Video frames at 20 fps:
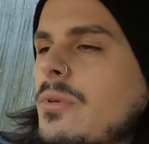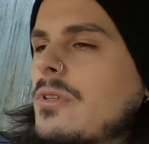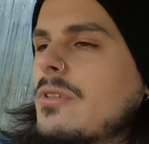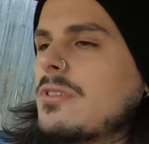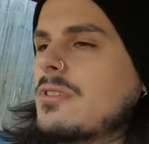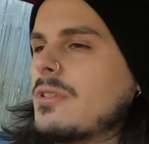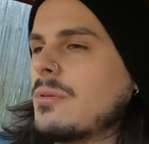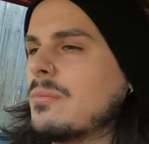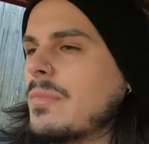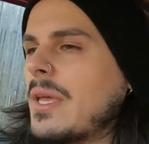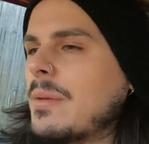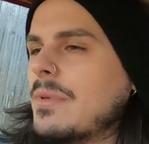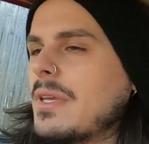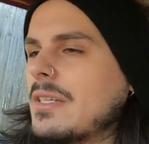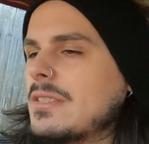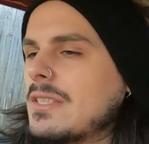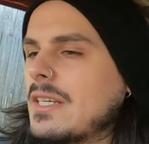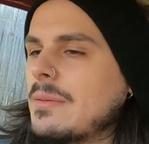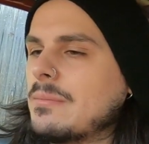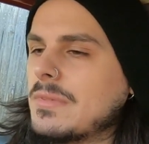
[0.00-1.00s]
wheel to maybe
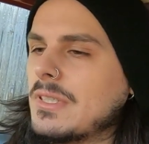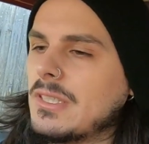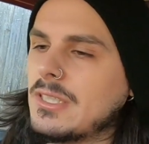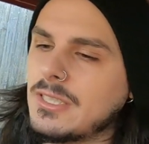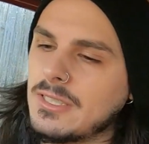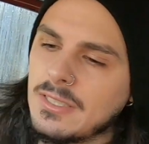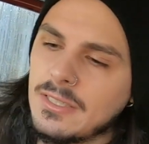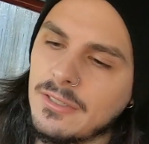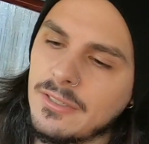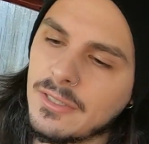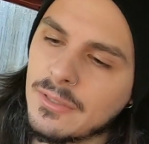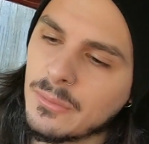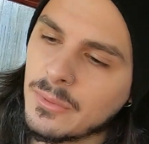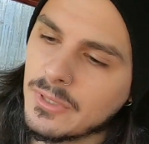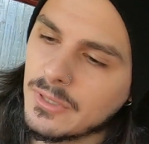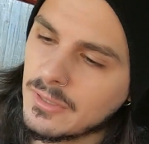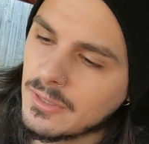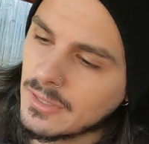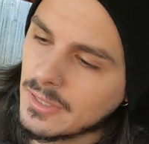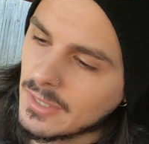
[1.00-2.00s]
a deep dish steering
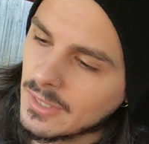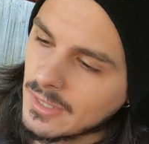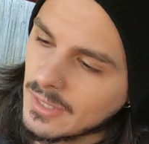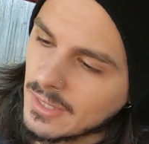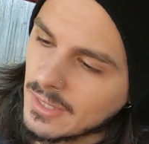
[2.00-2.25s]
wheel.